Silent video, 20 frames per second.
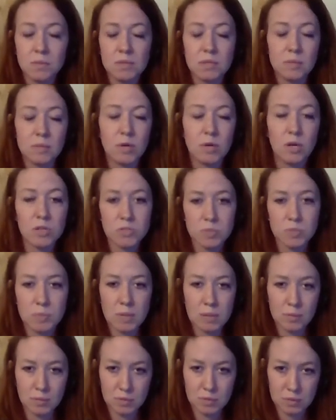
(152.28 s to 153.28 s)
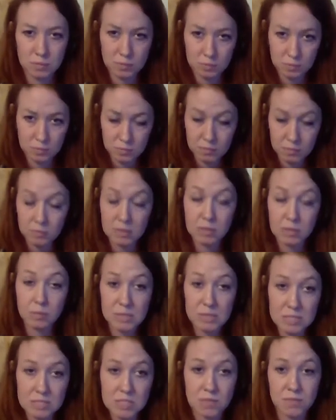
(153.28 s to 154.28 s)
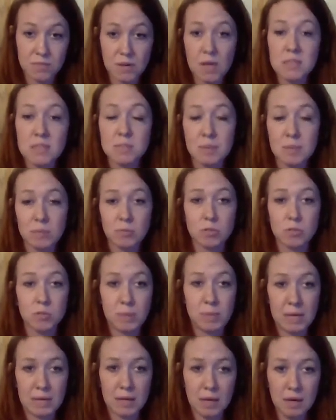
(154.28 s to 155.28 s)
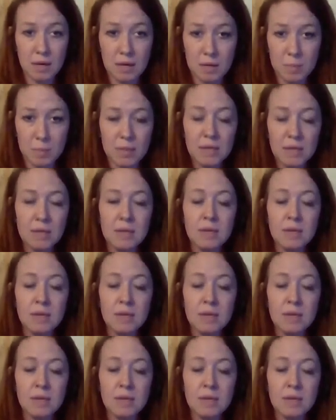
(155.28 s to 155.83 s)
it'll be easier for us to be able to pick up